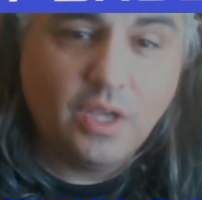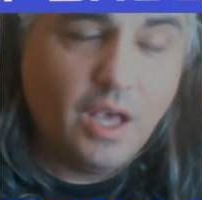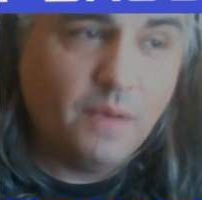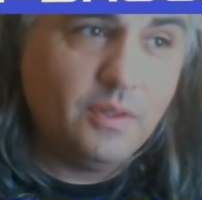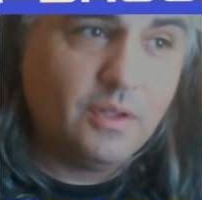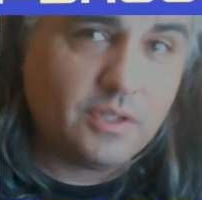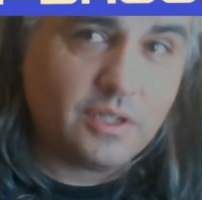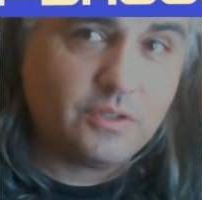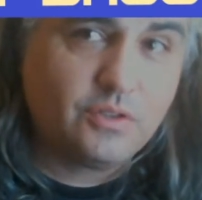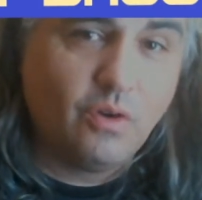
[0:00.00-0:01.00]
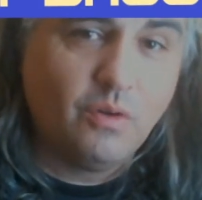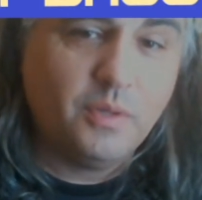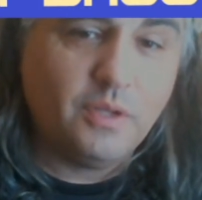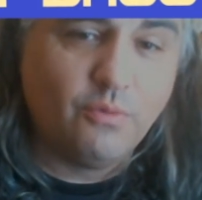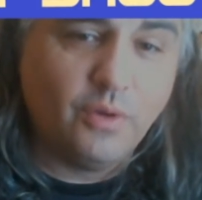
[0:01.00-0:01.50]
I mean, there's like so
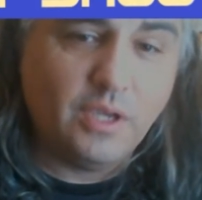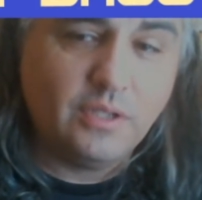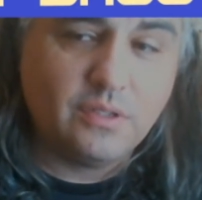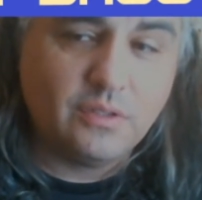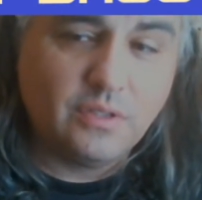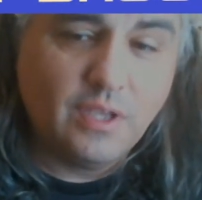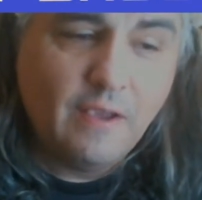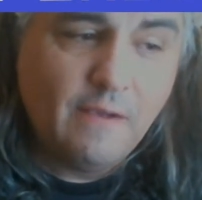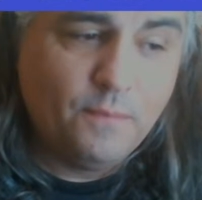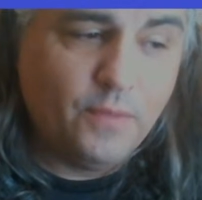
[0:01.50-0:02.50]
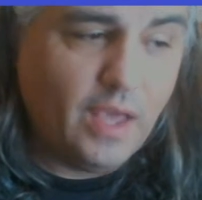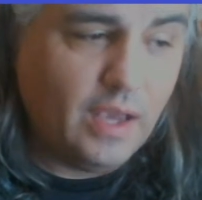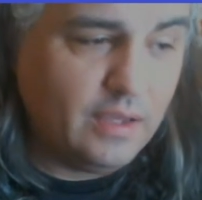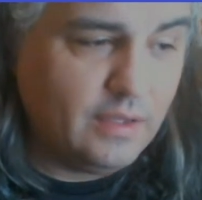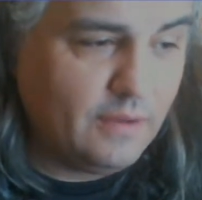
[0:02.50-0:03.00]
many reasons that